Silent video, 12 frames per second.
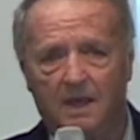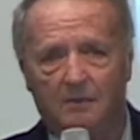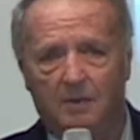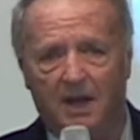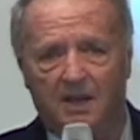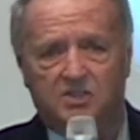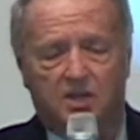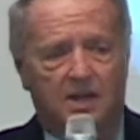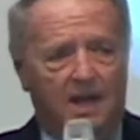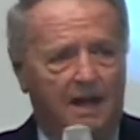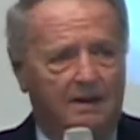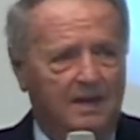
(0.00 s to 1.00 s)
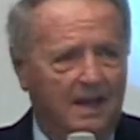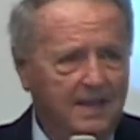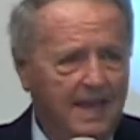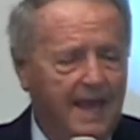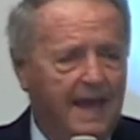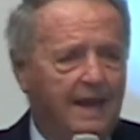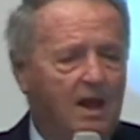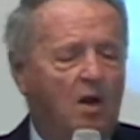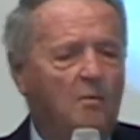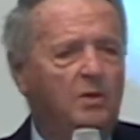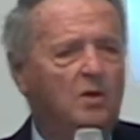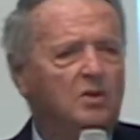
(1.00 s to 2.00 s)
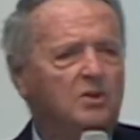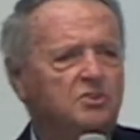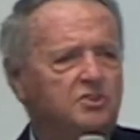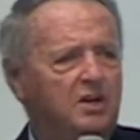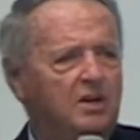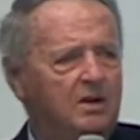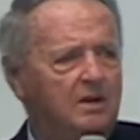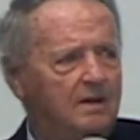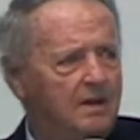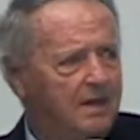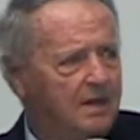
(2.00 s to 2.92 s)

But listen, again, I hope you'll consider